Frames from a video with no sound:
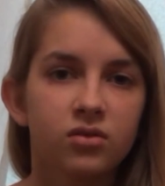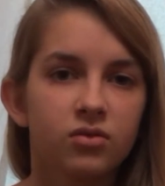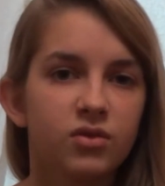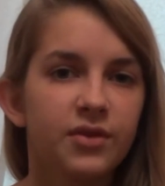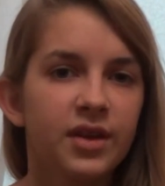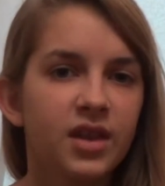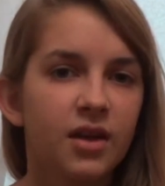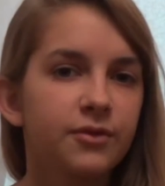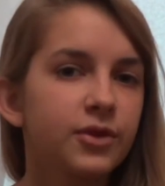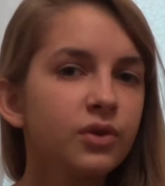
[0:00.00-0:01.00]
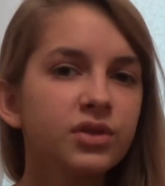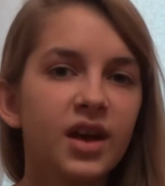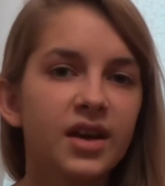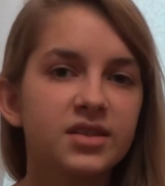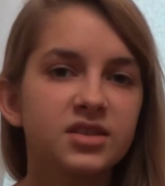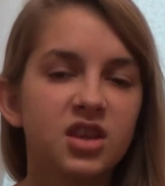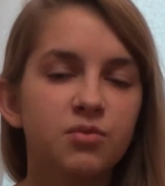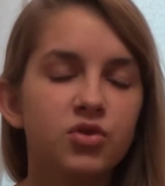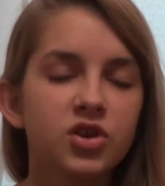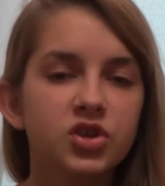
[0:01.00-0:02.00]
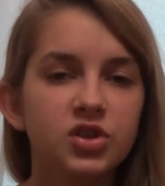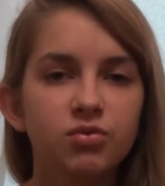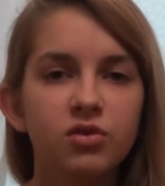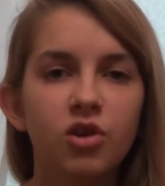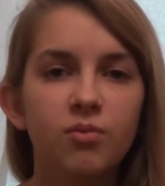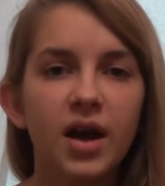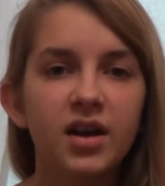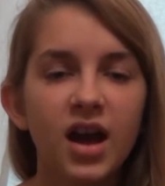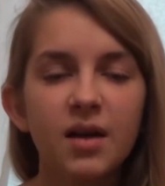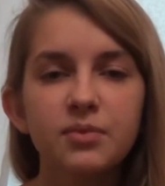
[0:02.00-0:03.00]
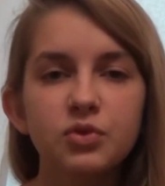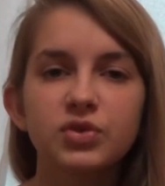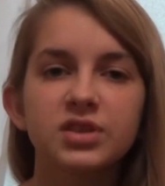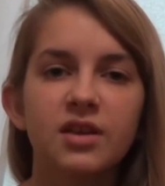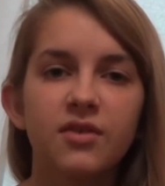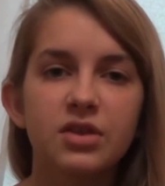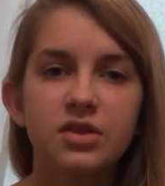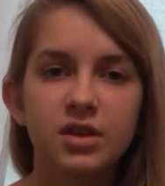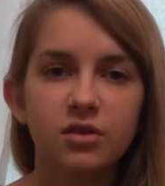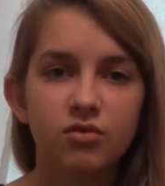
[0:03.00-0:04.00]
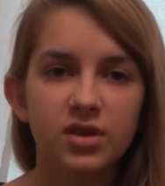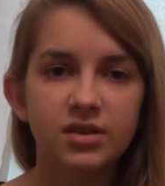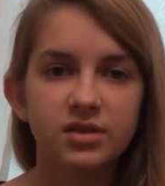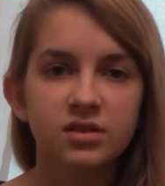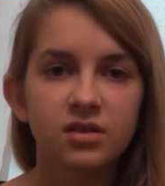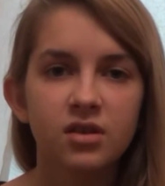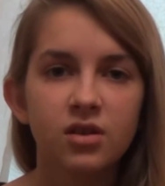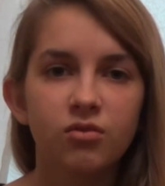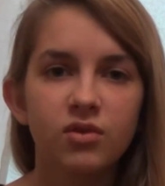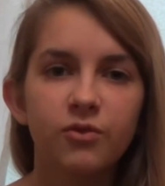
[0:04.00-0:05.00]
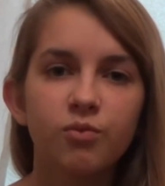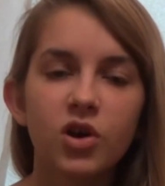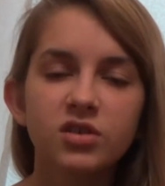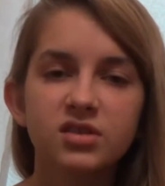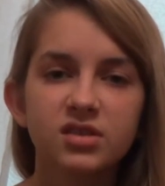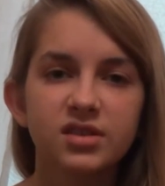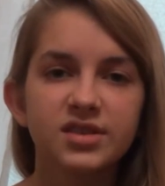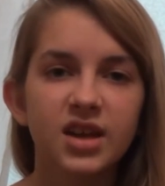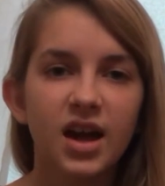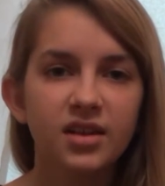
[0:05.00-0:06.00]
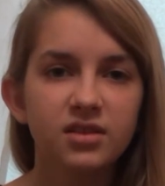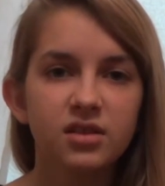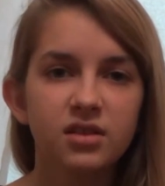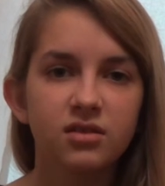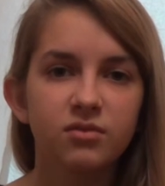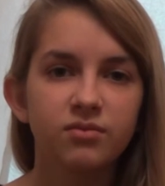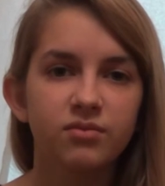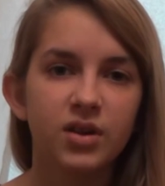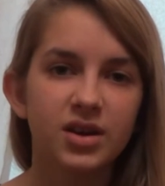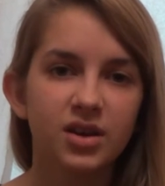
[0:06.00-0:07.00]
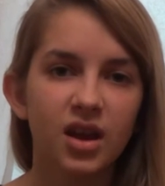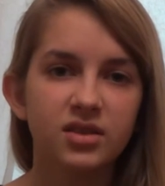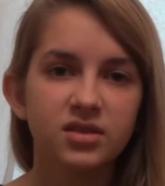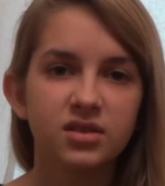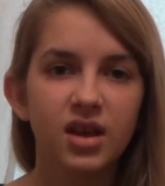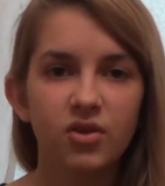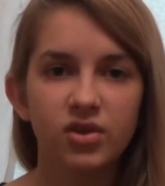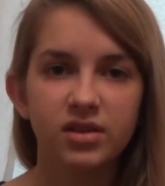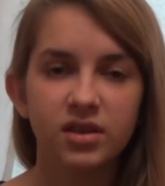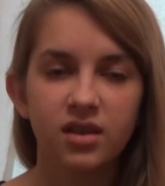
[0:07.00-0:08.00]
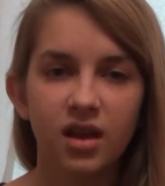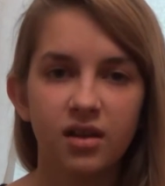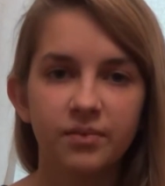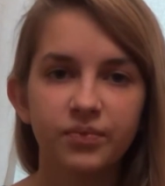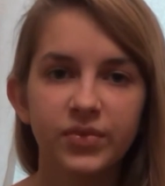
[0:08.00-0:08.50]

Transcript: Within a few days, temperatures will go back up to 7 degrees, with mostly sunny periods during the day.